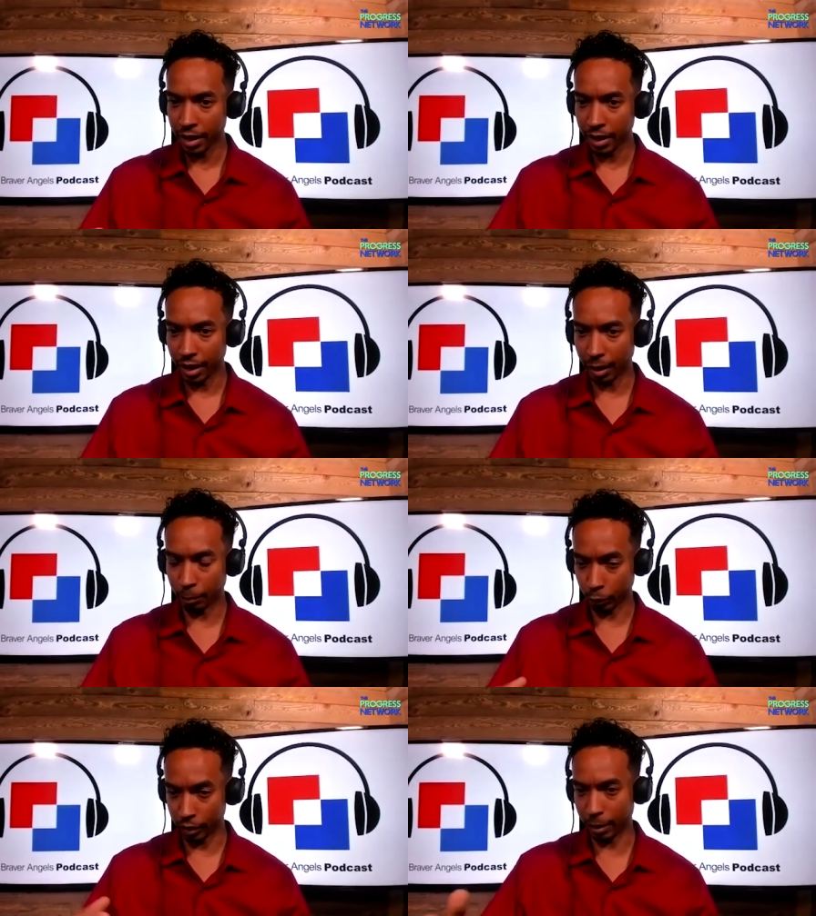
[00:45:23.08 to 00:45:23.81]
uh,
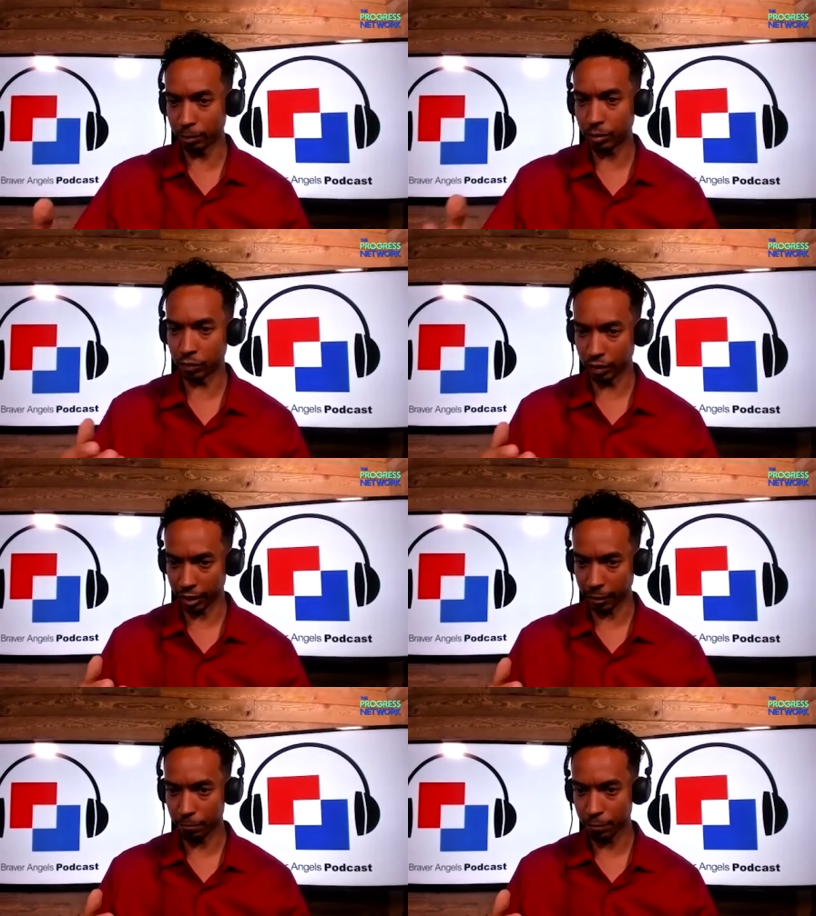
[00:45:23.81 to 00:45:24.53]
preemptively,
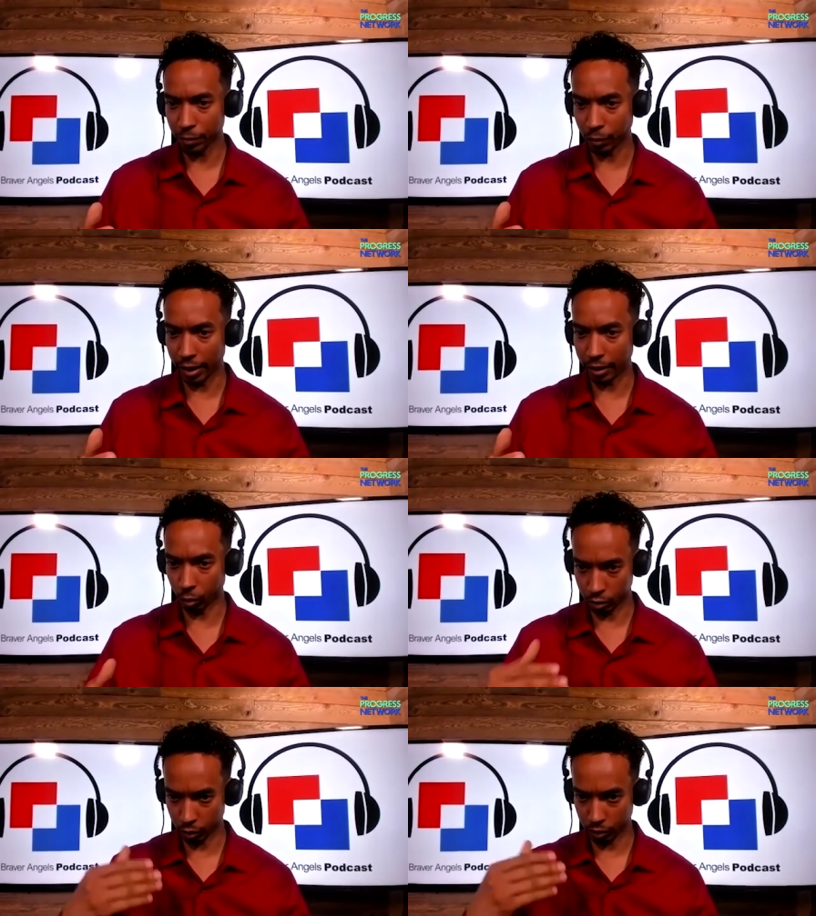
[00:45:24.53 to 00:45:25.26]
right?
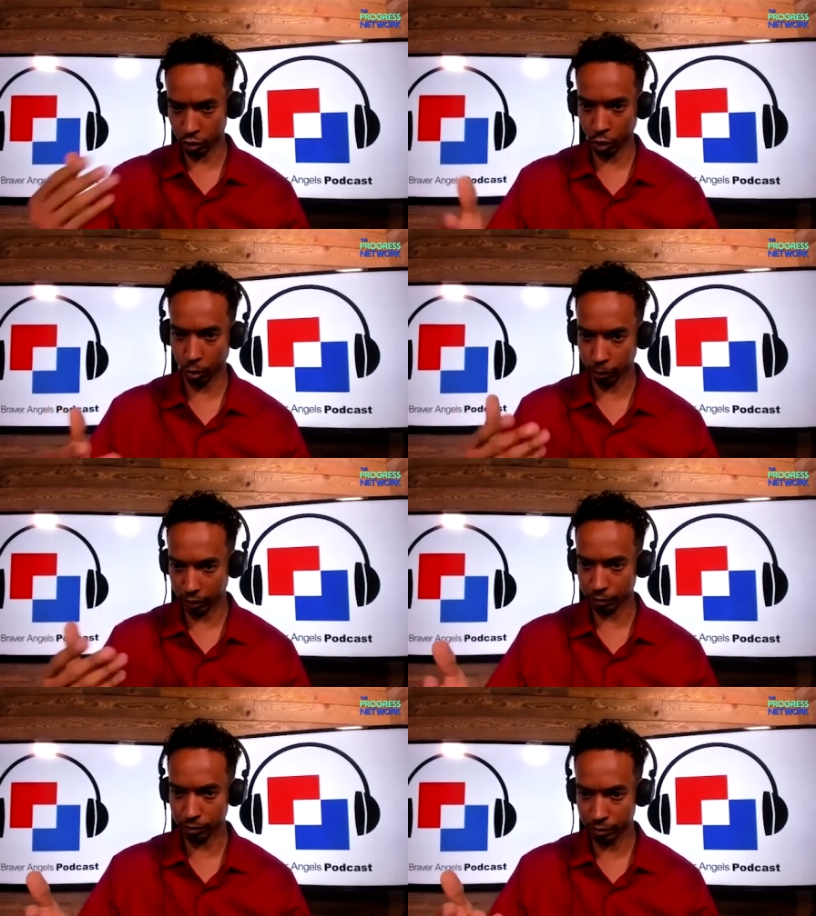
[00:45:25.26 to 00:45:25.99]
Or to interpret,
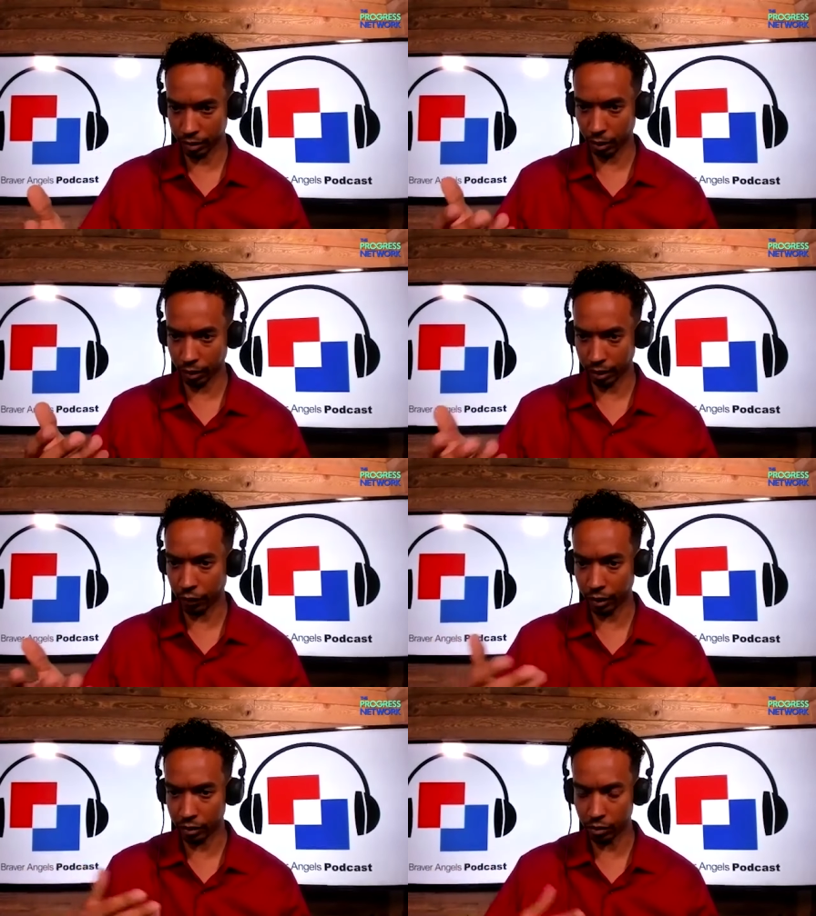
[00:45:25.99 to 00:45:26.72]
you know,
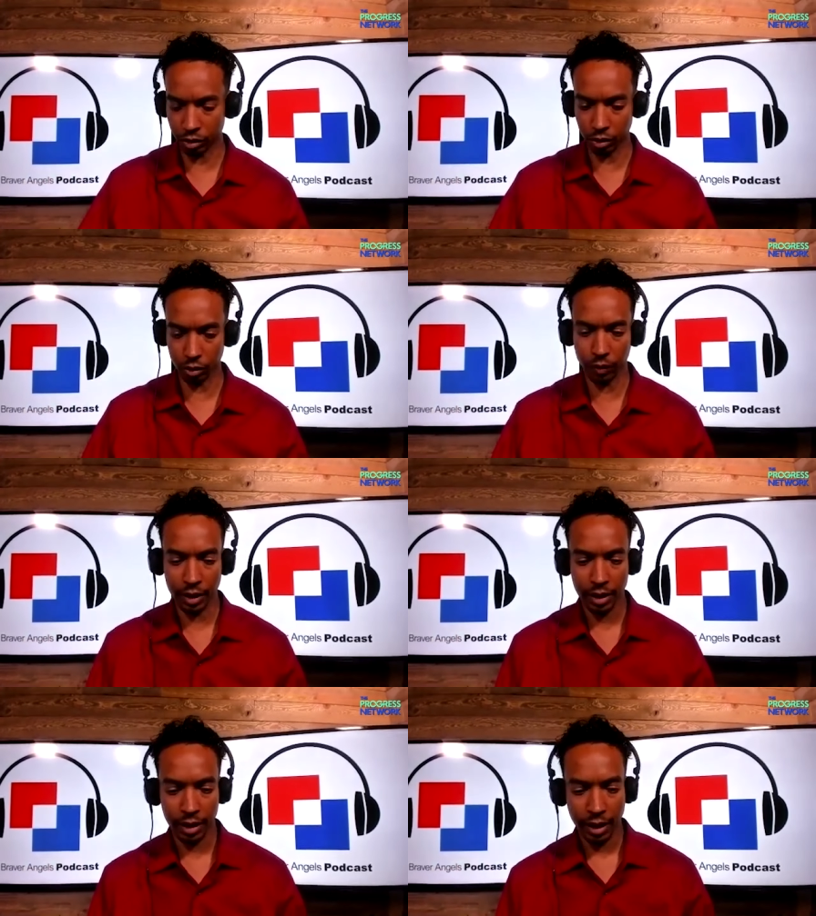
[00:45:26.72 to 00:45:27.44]
anything you do
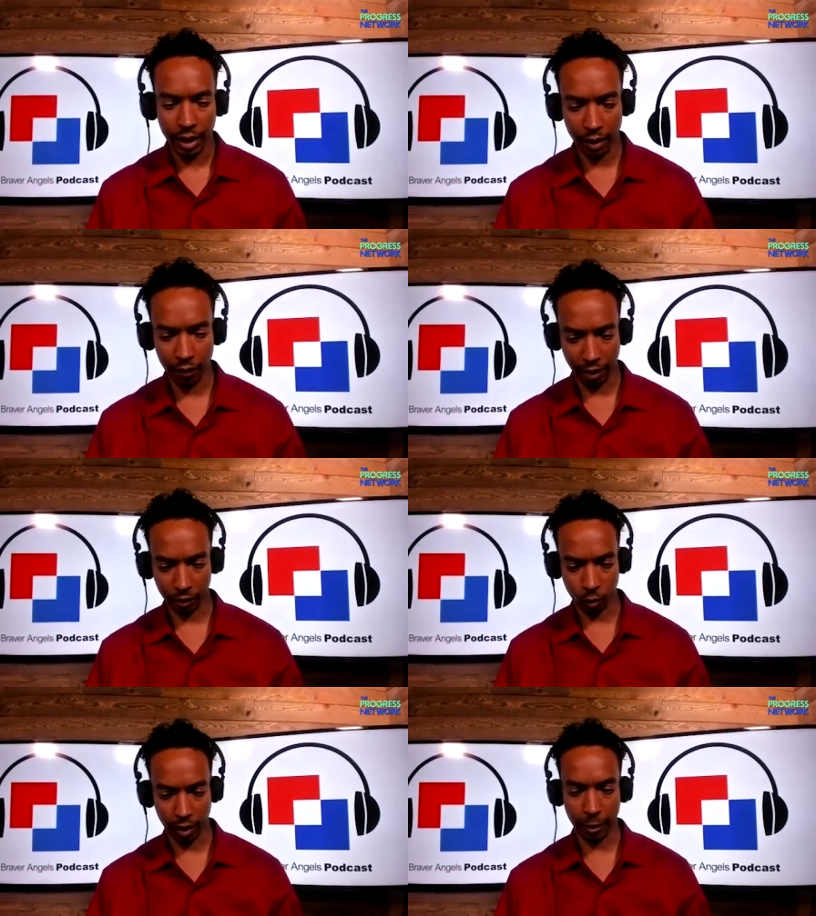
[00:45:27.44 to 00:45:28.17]
in that
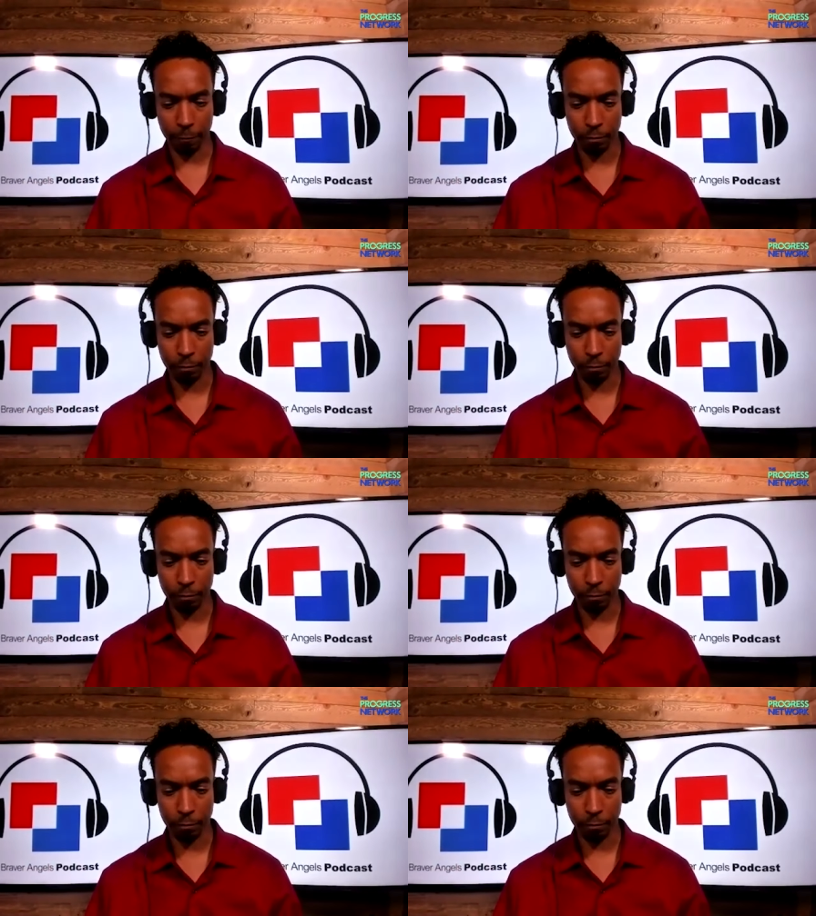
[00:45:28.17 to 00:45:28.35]
way.